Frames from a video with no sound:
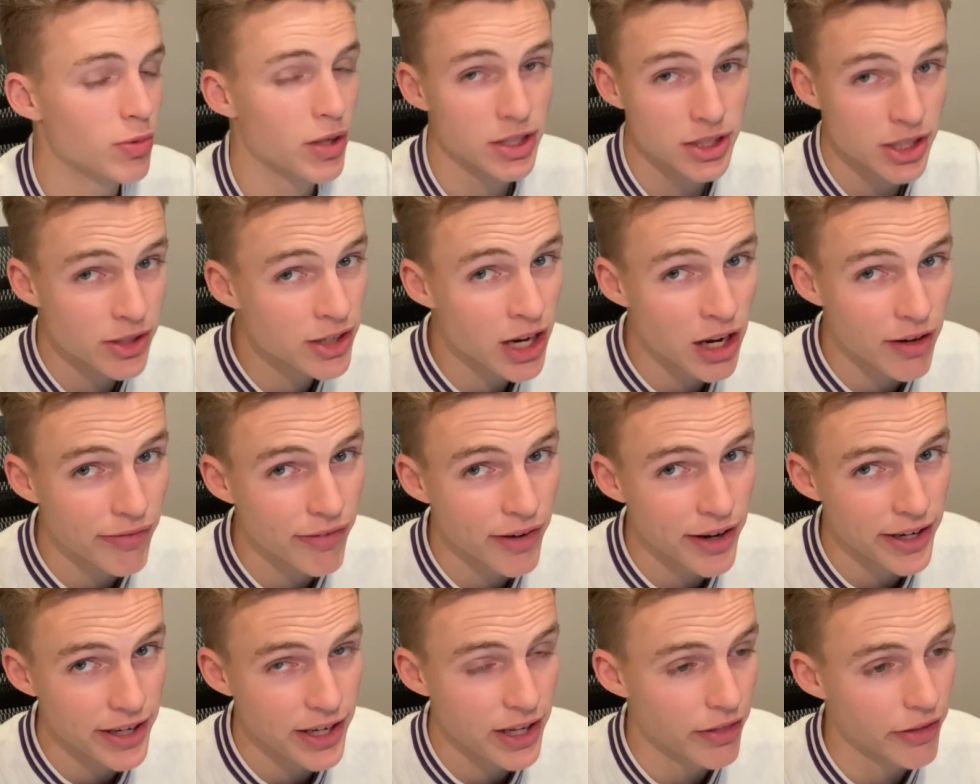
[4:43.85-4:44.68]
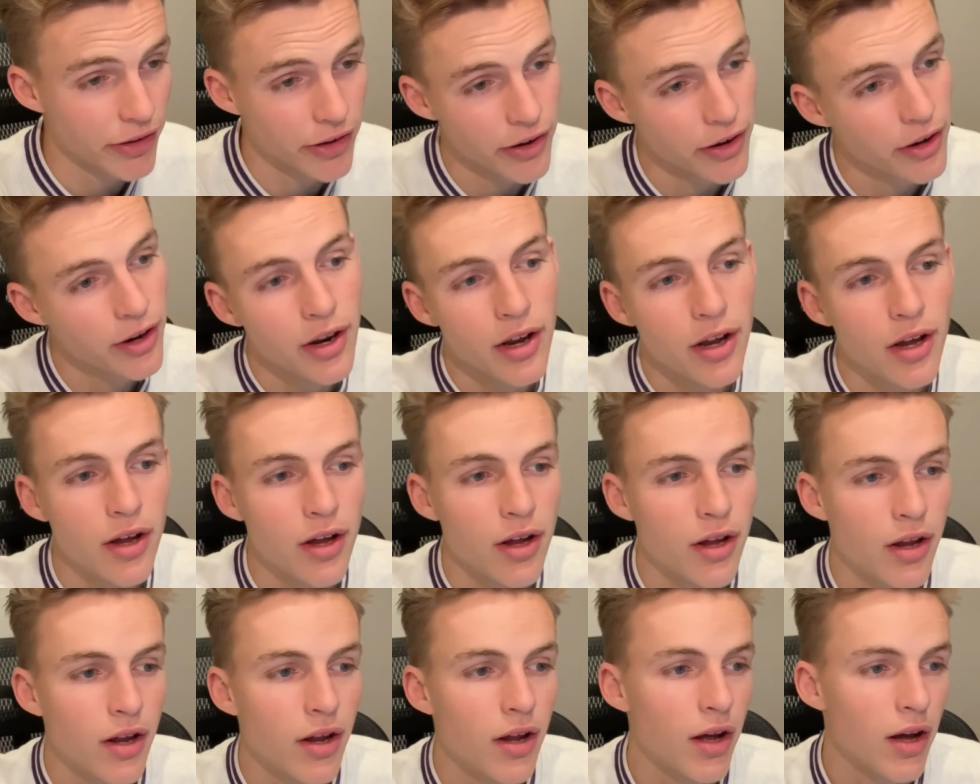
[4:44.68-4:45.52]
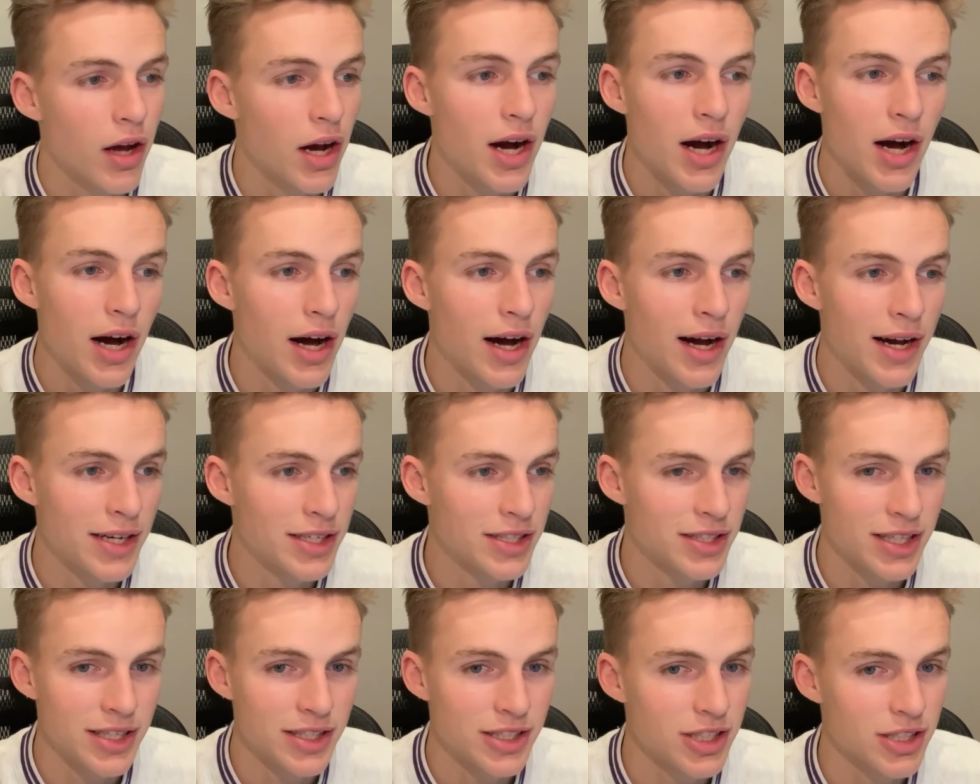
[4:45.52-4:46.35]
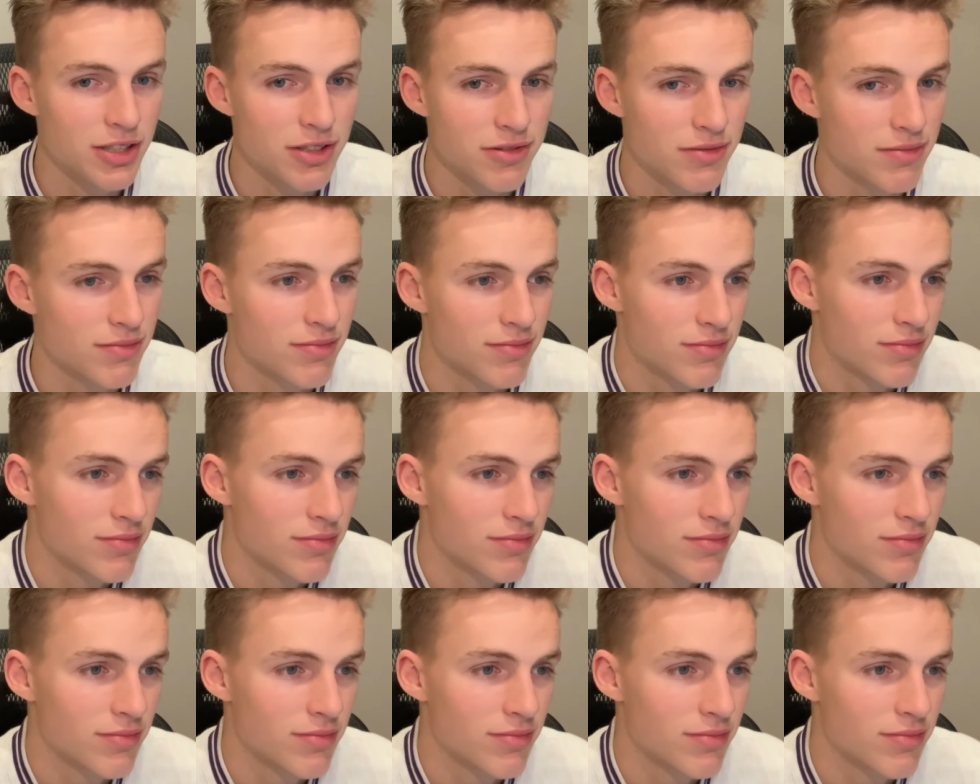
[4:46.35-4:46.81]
because they're not funny either. Uh, they just,